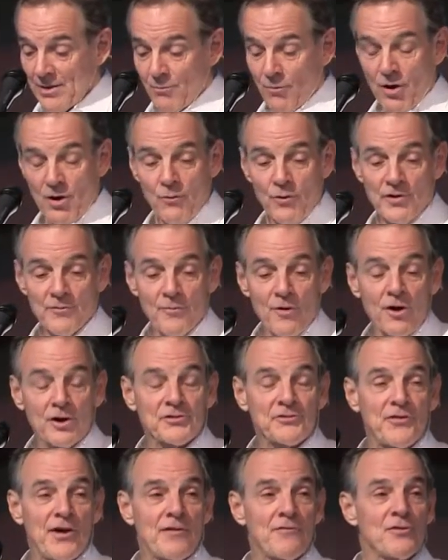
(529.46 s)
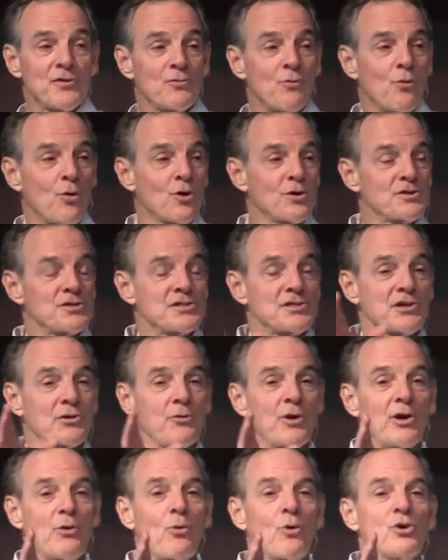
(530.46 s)
Mark, one of Mark's favorite words is the
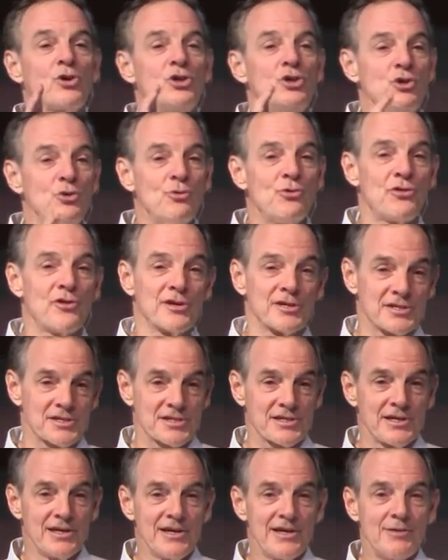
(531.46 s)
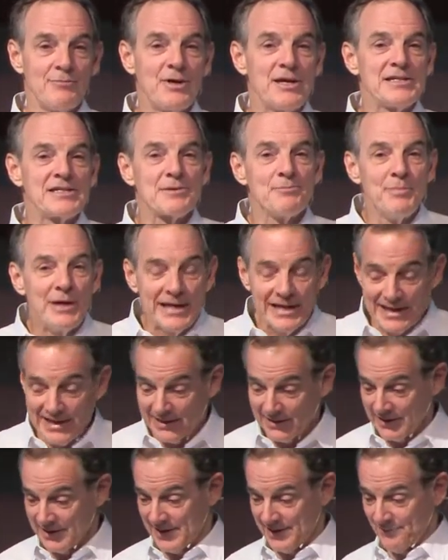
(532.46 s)
Greek word euthus, it means
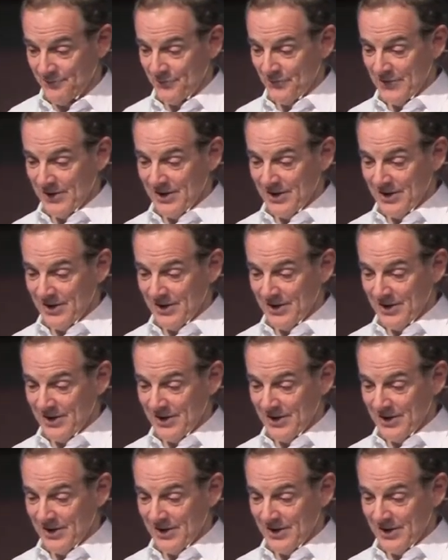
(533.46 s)
immediately.